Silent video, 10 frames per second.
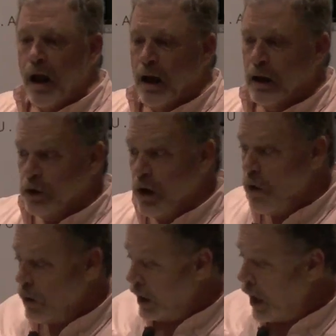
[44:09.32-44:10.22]
Uh,
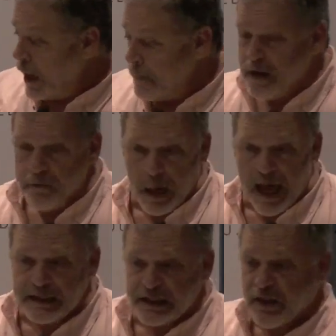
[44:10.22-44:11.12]
no, and a lot of people
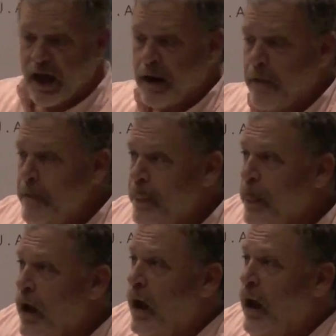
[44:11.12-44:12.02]
ask that.
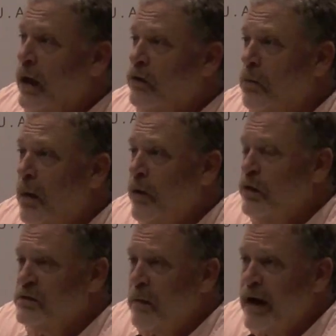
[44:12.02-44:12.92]
And my
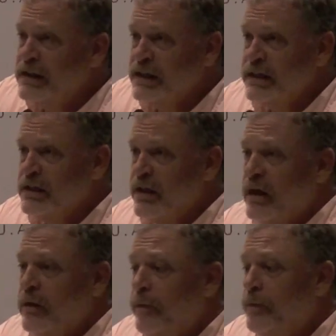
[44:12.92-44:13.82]
response is
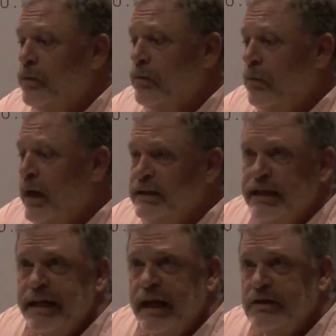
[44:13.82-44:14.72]
that my
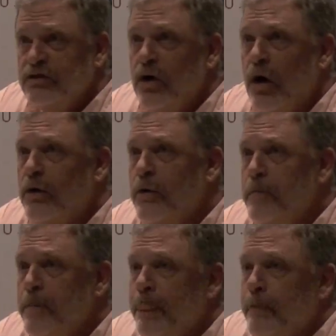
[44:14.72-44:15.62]
teenage
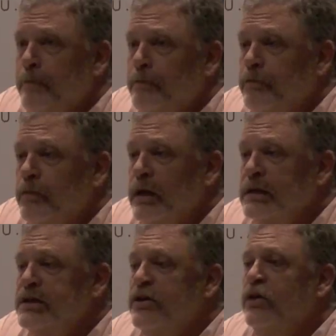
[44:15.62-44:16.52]
daughter
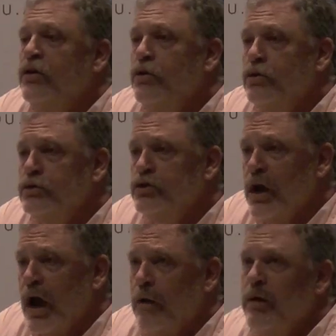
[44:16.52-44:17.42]
is a
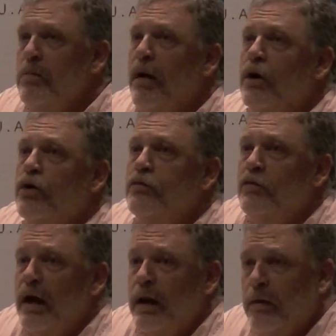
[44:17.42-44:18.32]
huge Harry Potter
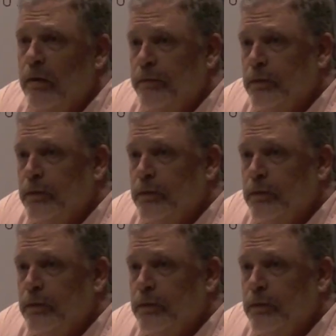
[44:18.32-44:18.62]
fan.